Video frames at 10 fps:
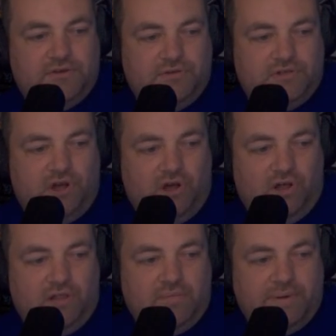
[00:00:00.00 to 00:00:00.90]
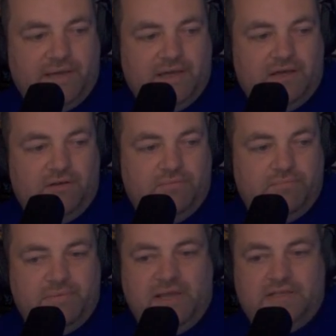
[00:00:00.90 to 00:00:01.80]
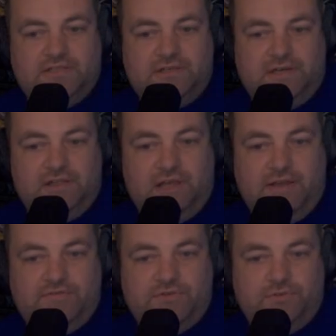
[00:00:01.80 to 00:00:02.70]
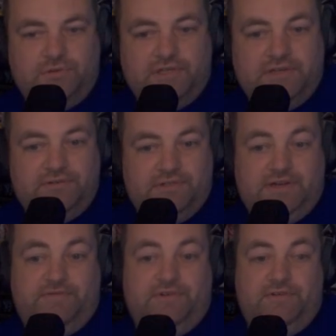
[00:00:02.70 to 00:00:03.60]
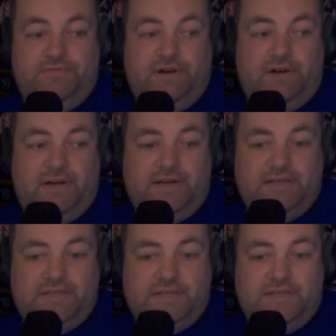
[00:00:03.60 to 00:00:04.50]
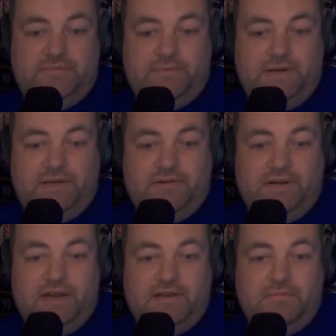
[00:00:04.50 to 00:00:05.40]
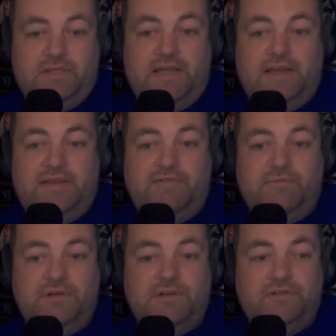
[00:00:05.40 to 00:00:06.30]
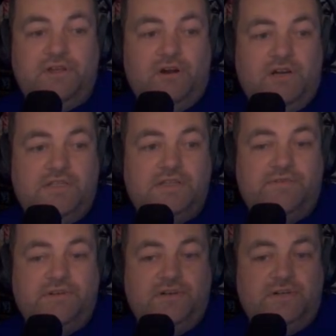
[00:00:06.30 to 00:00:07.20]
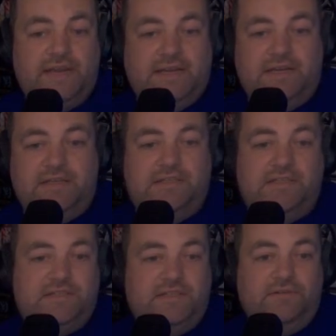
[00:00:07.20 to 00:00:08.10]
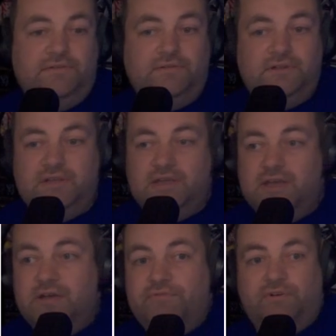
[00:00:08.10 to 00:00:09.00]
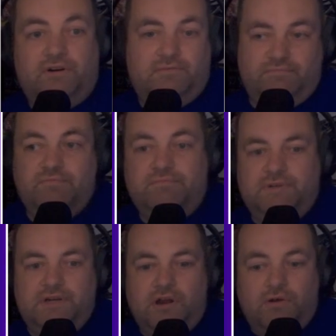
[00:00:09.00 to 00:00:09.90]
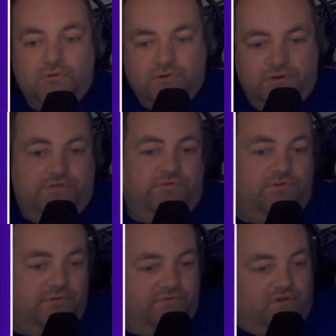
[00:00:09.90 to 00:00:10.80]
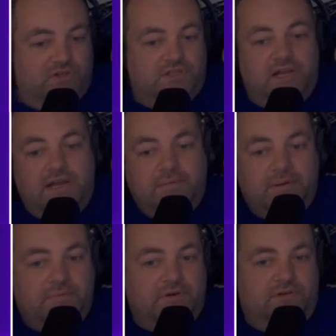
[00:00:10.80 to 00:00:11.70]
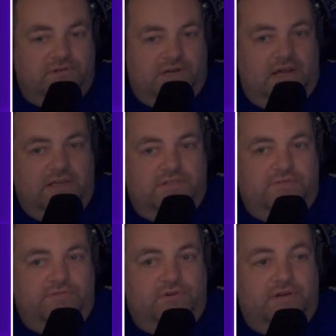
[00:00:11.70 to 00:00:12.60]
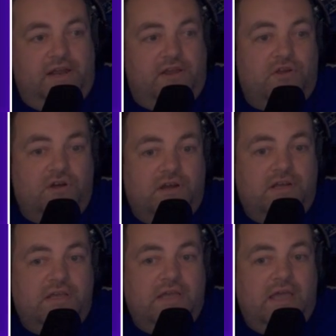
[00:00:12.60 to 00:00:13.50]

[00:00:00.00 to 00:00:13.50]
So it's all about mastering Clive's toolkit, which I feel is very easy depending on how you play. I even put it on the hardest difficulty, and it's still, for going through the first time, I put it on the highest difficulty I could.